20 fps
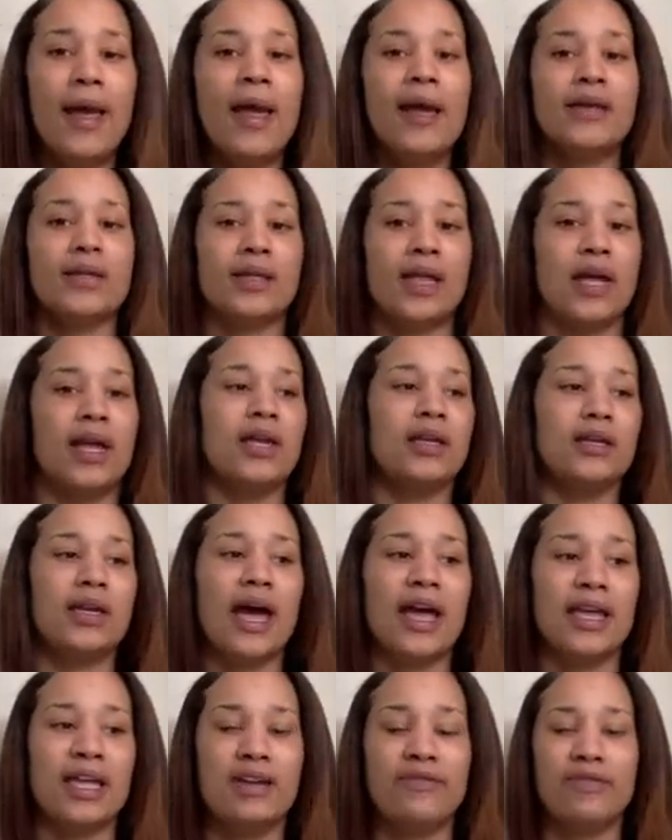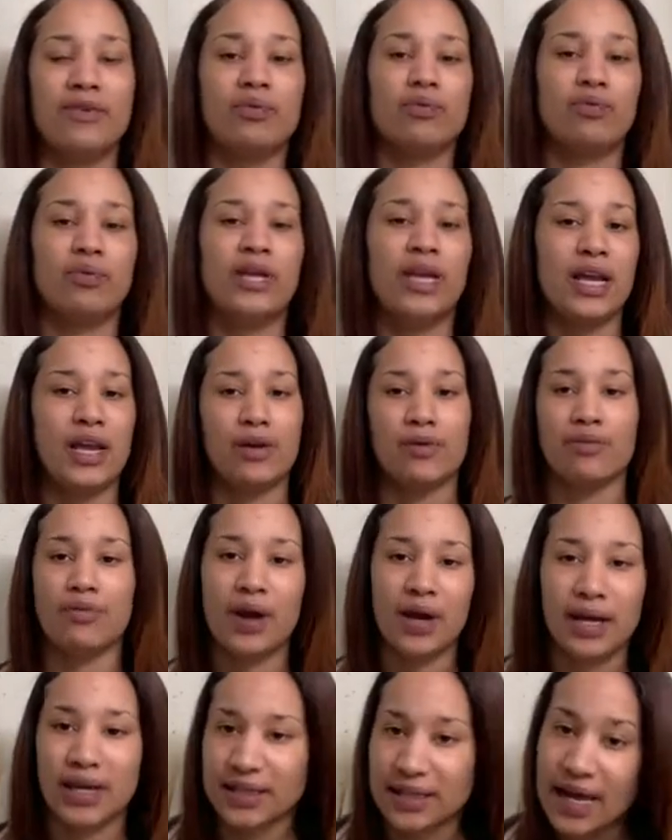they not even getting
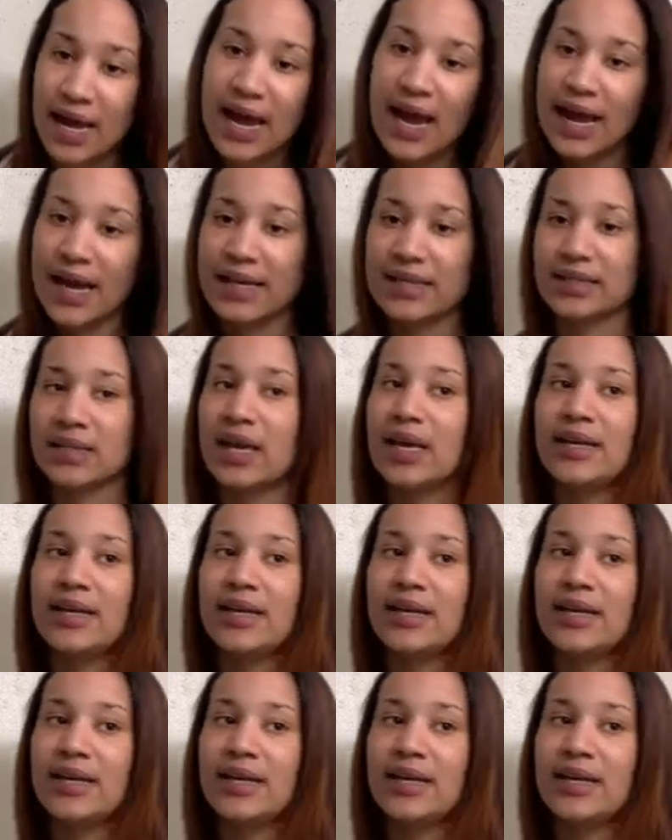recognized.